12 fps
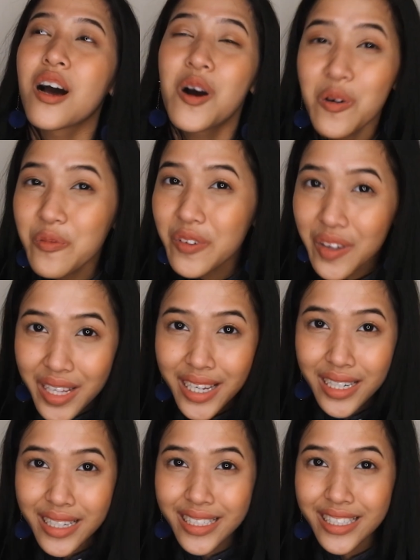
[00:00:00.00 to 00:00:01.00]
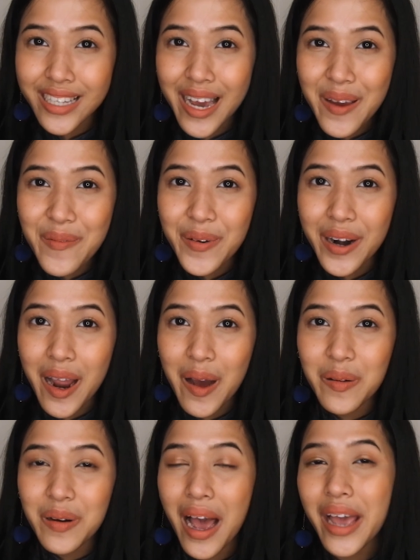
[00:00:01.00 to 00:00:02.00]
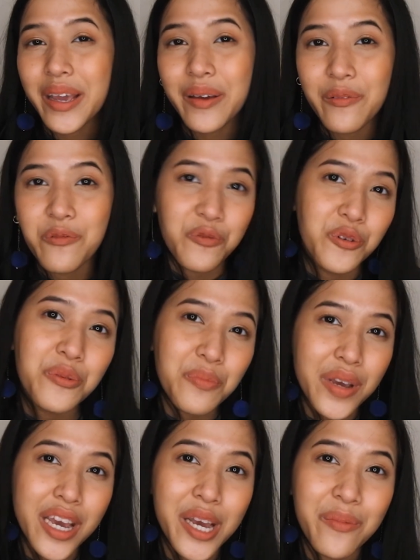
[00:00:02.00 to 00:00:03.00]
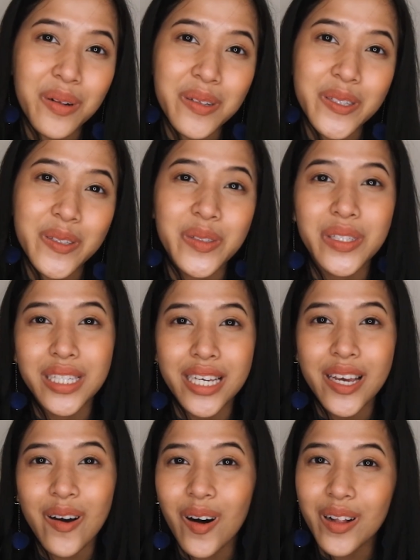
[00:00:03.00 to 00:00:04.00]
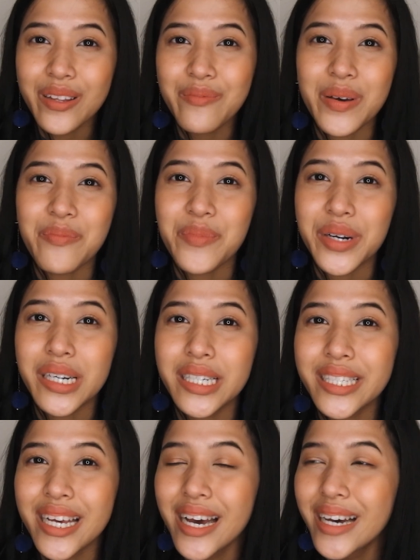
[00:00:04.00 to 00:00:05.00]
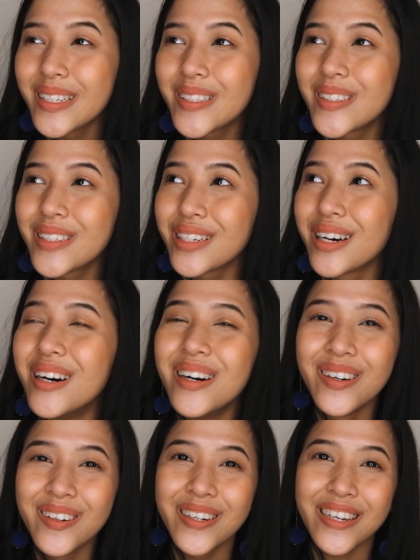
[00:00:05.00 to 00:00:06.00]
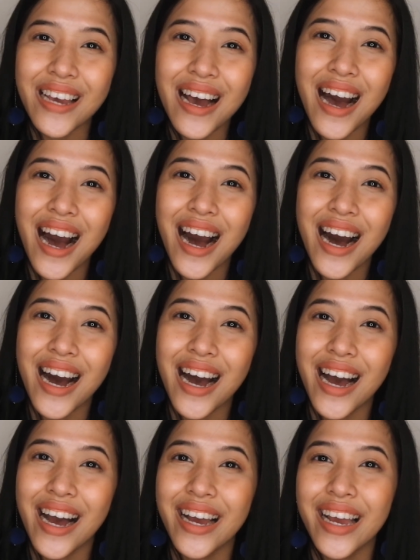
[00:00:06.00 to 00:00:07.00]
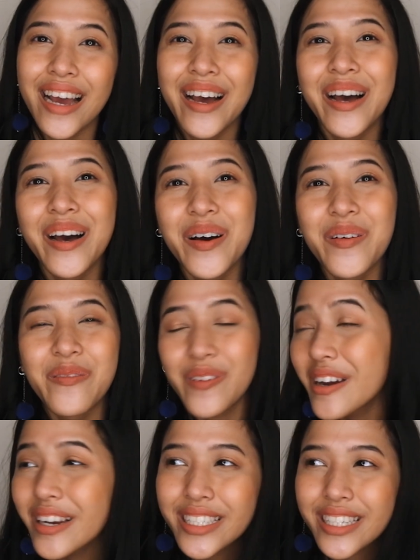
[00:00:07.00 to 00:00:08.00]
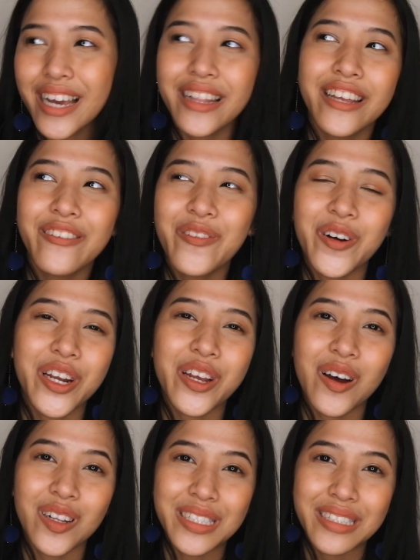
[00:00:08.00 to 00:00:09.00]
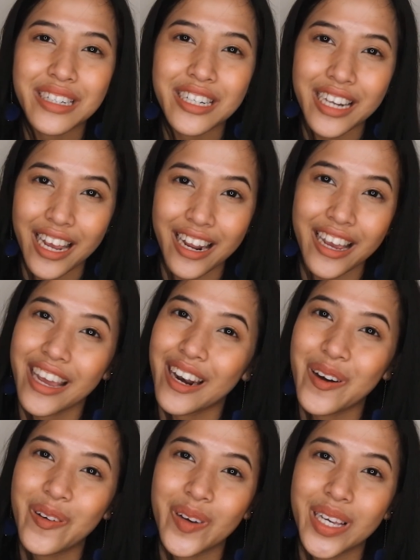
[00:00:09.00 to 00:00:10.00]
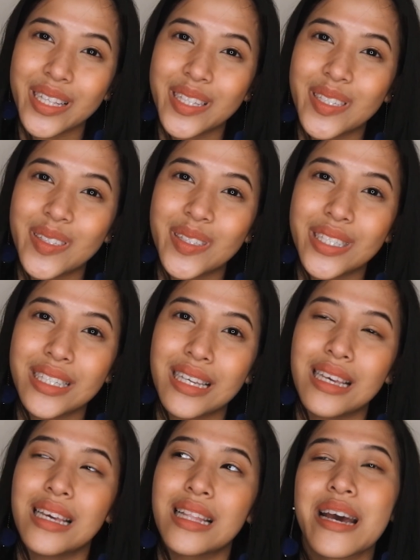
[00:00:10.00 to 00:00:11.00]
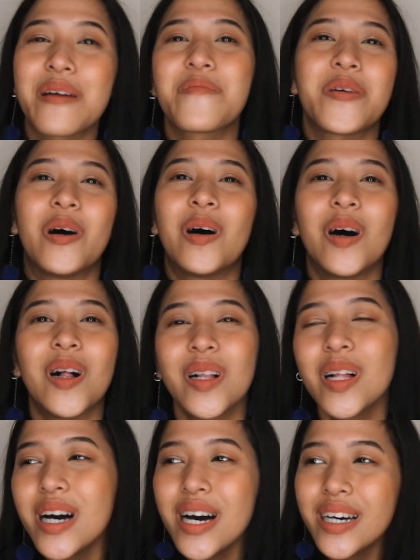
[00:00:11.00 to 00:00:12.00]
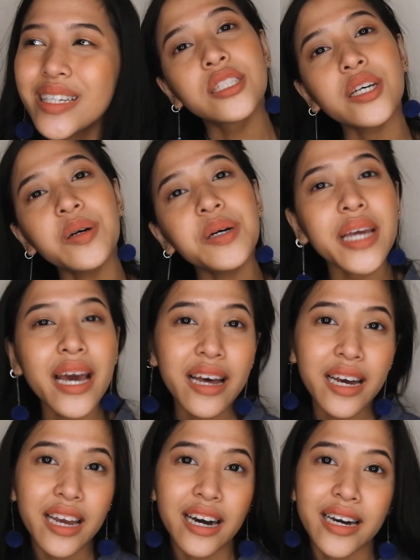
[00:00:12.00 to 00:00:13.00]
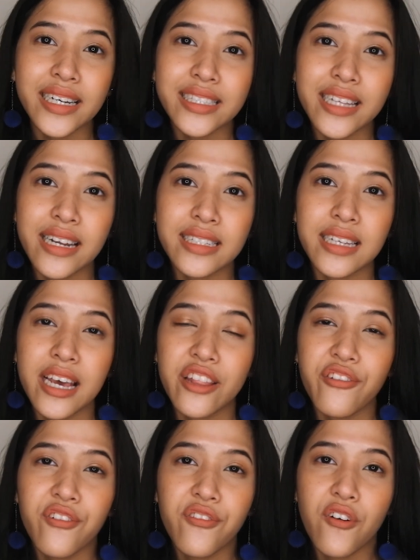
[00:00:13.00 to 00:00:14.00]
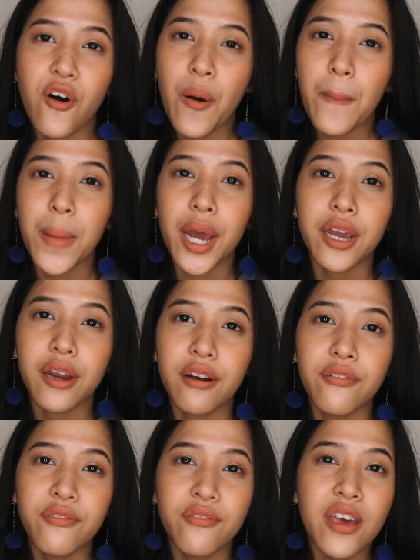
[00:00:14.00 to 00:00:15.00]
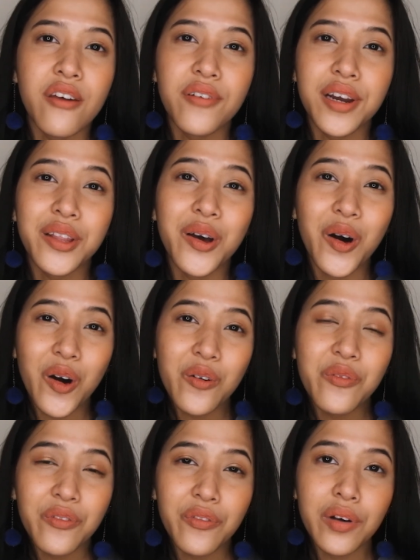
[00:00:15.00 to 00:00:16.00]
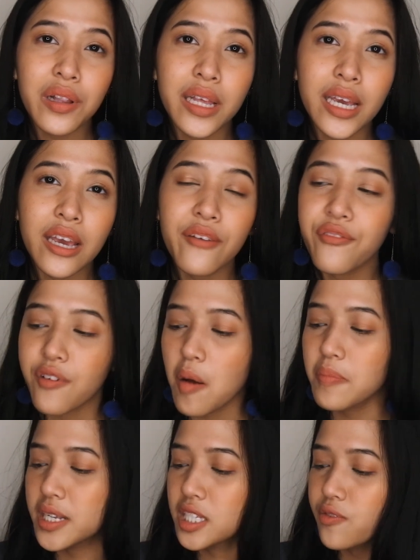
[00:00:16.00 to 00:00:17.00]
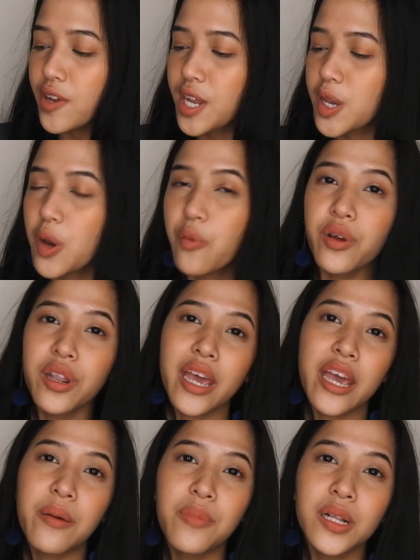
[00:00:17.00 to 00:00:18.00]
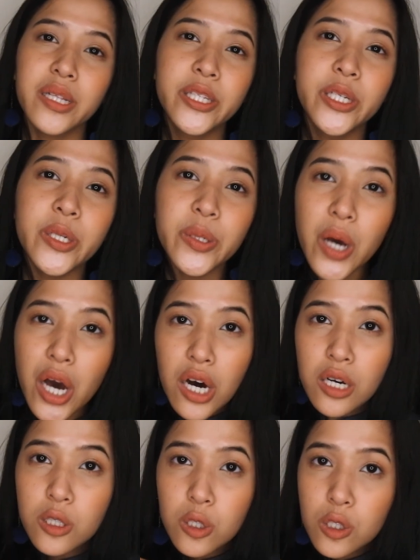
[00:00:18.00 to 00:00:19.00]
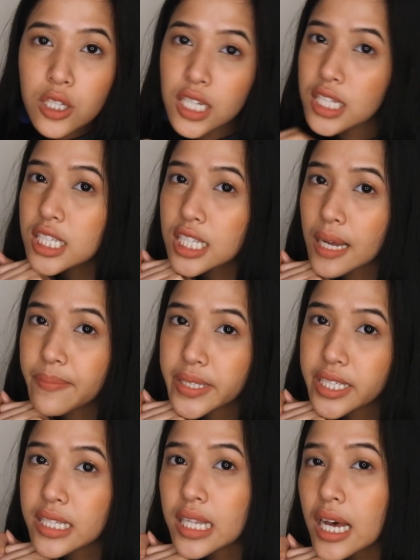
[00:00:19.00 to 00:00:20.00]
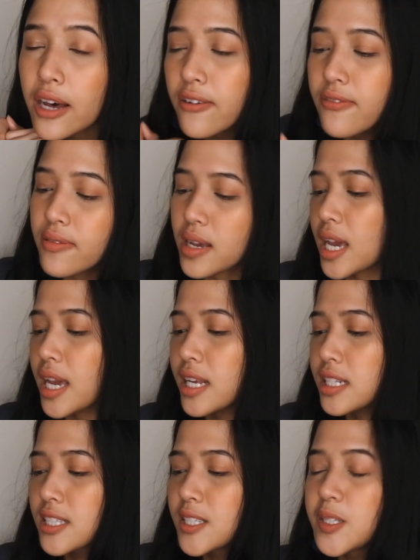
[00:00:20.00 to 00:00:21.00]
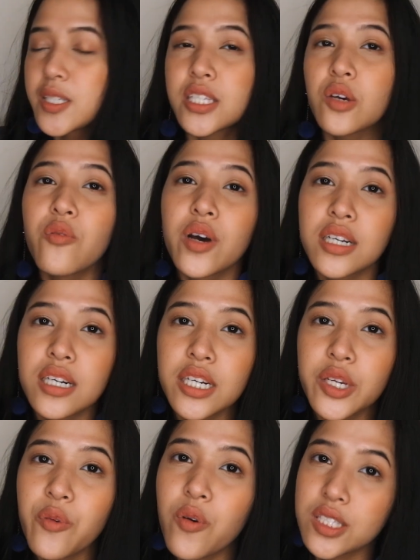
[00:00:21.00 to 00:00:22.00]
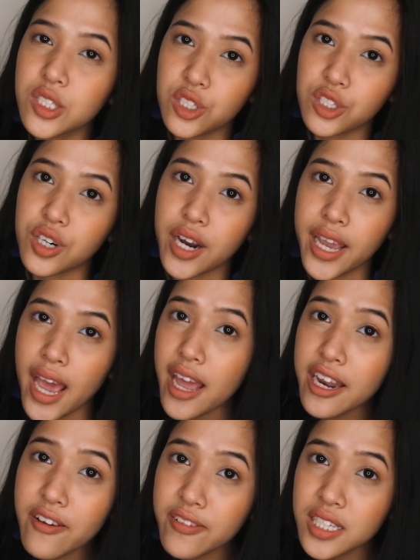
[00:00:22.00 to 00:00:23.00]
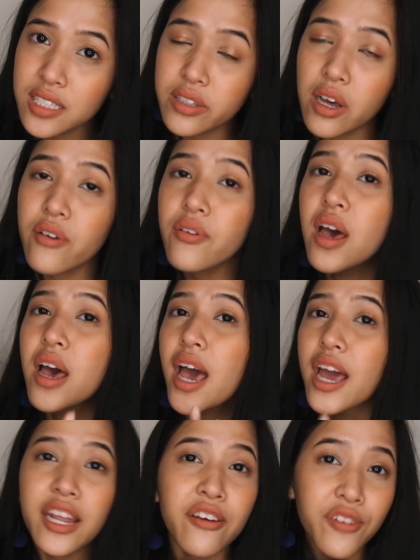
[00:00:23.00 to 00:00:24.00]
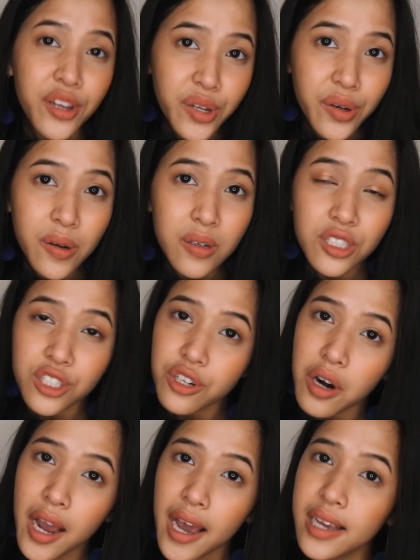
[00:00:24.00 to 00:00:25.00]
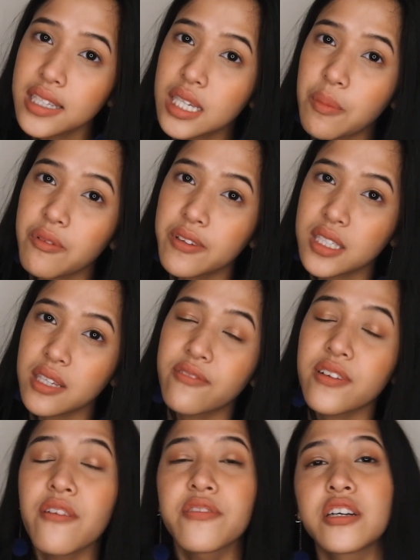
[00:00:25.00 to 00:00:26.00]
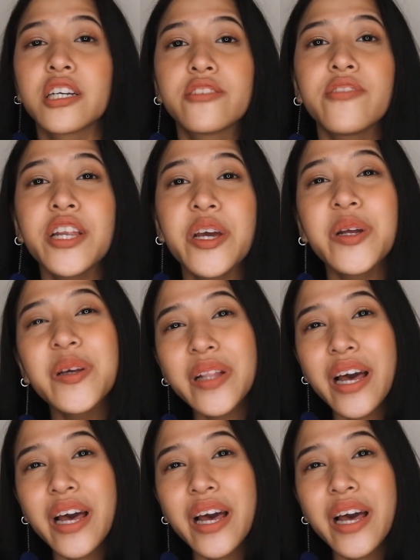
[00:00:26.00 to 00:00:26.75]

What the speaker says: Hopefully this time round I would be able to see all the members. So yeah, I am very excited for the concert and I cannot wait to see them all. So yeah guys, that is it for my current favorite. Hopefully from this video we'll be able to Google some stuff and to see whether you want to try any of this stuff. And if you do try some of the stuff after this video, do